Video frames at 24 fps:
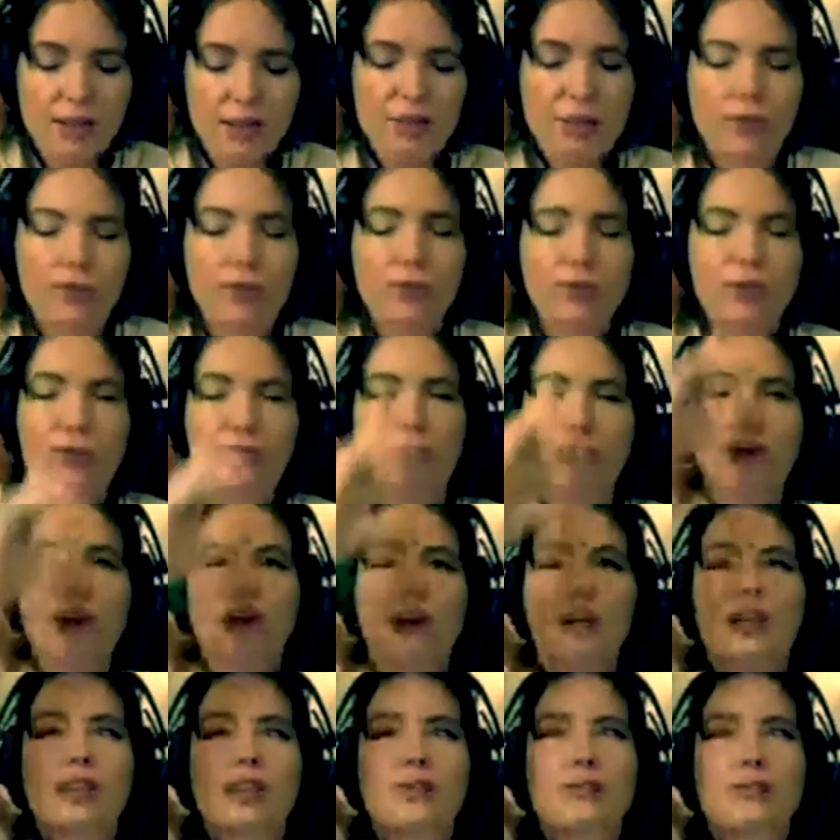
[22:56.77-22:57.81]
through
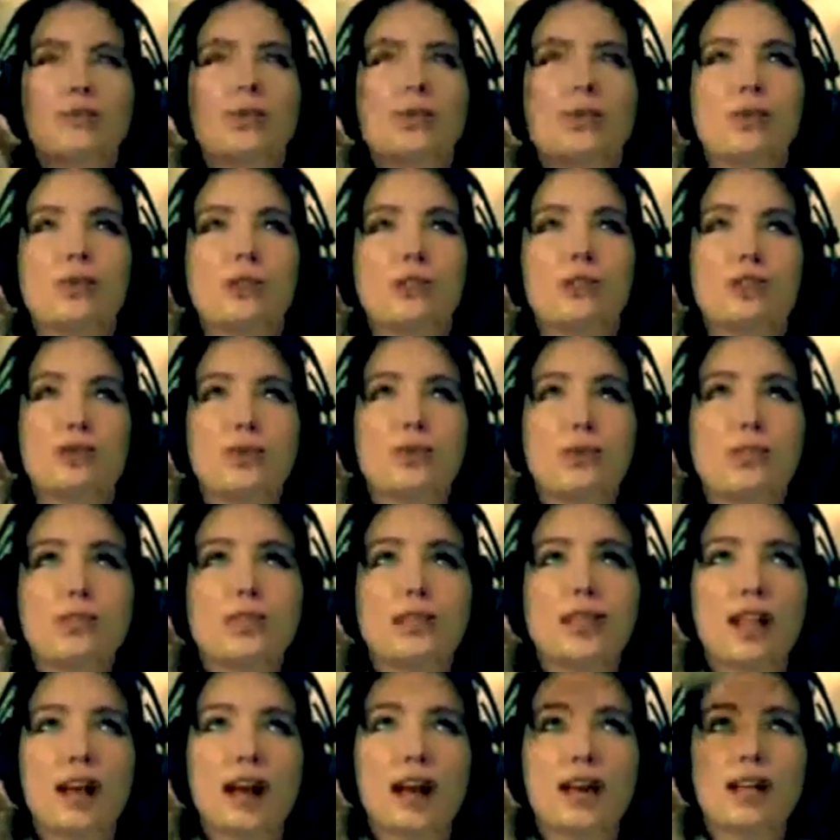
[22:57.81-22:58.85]
the pure source
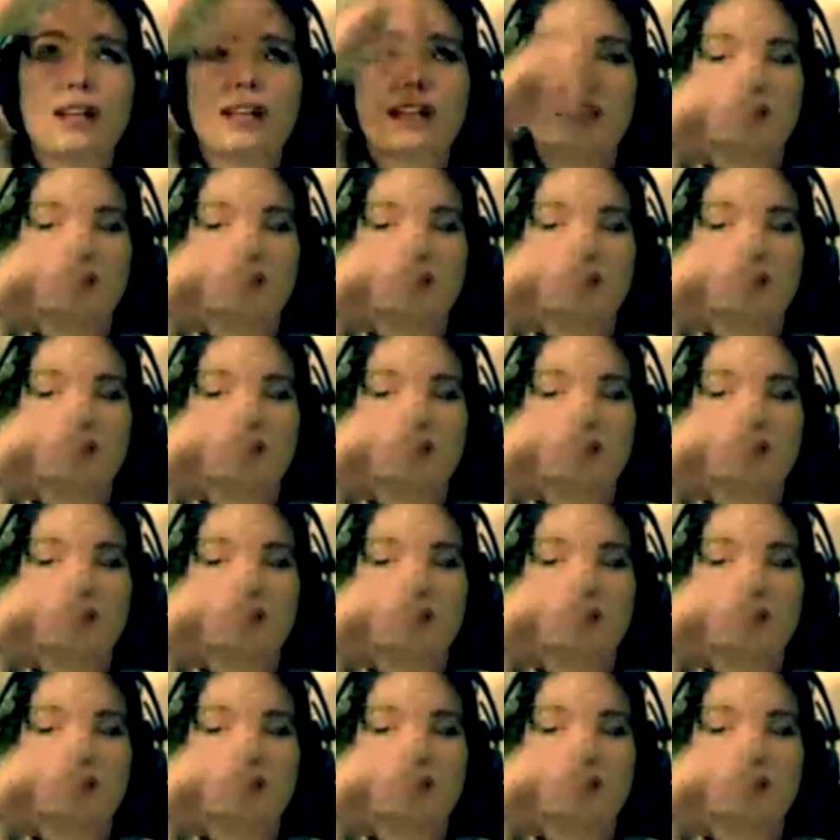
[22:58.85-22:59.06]
light.